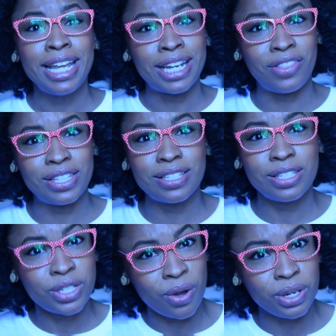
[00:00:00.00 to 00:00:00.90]
Now this is the
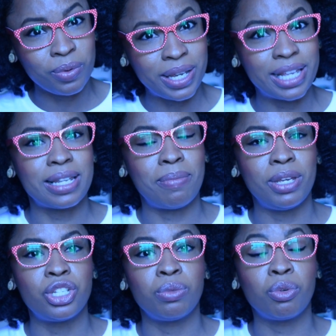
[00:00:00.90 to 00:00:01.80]
Toni Wig, as I
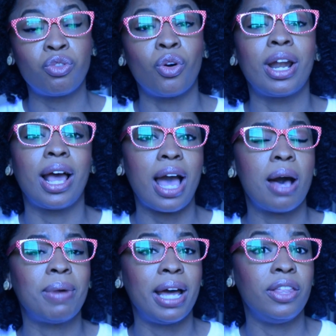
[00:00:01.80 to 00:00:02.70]
mentioned before, and I
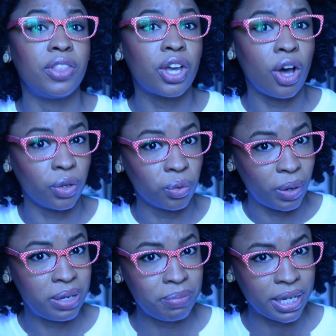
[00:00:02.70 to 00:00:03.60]
got mine in the color
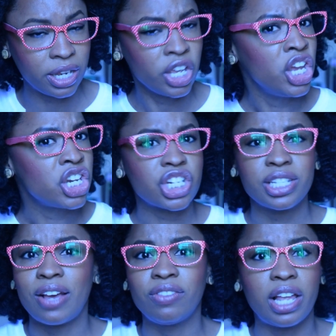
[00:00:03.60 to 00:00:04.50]
1B. She does
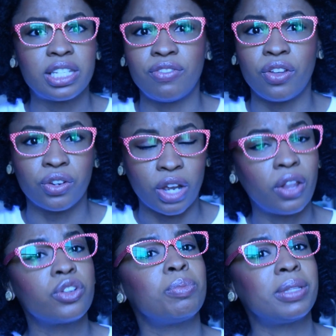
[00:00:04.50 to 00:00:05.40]
have lots of other
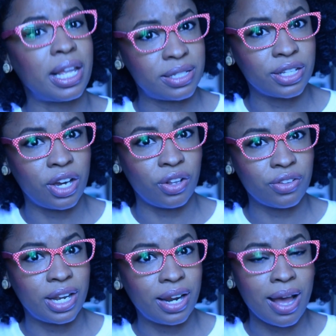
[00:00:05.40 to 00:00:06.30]
colors, but that's the color
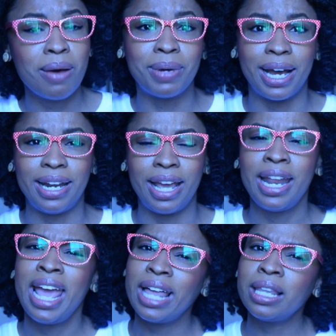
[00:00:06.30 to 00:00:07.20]
that I got mine at.
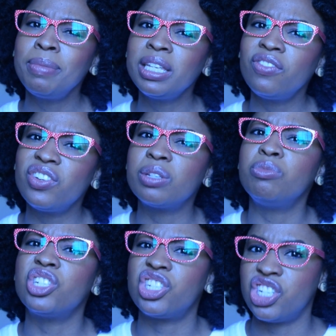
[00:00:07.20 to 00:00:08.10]
And let me give you some
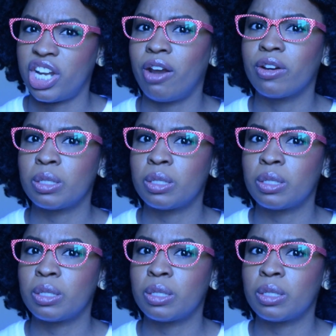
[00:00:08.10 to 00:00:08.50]
just generic